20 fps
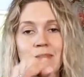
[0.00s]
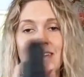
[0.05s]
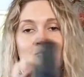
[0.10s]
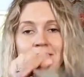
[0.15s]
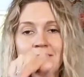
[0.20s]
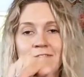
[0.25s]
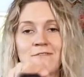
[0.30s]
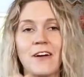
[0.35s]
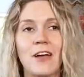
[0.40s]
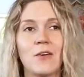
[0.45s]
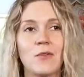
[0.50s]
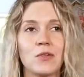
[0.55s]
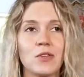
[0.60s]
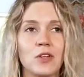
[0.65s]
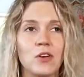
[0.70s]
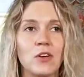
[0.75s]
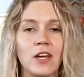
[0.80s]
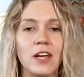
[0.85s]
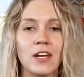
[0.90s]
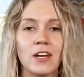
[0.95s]
fight with your
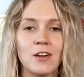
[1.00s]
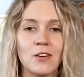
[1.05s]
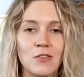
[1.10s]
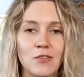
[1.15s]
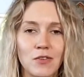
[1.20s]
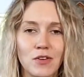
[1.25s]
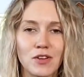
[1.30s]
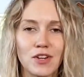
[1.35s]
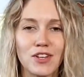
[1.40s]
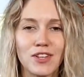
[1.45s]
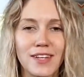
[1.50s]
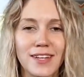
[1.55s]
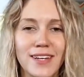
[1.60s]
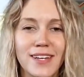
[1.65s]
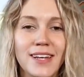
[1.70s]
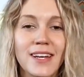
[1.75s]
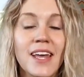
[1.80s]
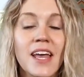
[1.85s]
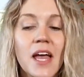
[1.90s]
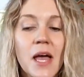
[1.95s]
kid over cleaning.
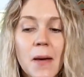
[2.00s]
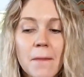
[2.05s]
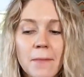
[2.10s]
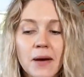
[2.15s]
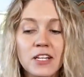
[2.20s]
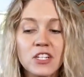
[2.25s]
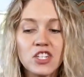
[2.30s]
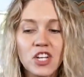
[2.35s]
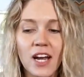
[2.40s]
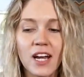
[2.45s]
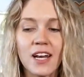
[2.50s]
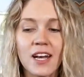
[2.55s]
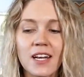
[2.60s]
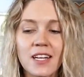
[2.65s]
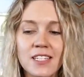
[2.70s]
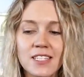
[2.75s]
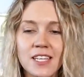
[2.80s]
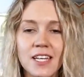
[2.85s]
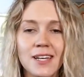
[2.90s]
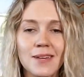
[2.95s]
But Jaden is
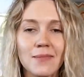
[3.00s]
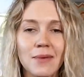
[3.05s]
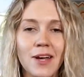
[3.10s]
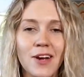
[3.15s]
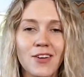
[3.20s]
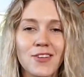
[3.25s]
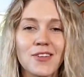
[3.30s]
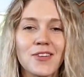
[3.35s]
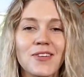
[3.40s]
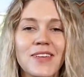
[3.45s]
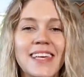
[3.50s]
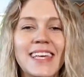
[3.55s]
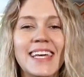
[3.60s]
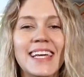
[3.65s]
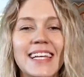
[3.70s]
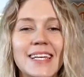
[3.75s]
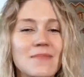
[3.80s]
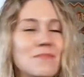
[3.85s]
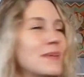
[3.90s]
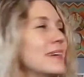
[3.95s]
gonna be our little guinea
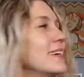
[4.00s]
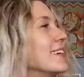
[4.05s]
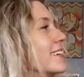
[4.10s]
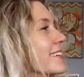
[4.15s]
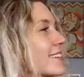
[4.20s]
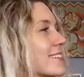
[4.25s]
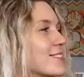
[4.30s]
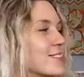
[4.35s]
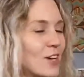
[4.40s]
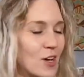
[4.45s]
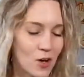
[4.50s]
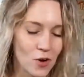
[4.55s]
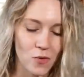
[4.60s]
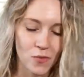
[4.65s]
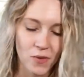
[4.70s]
pig. So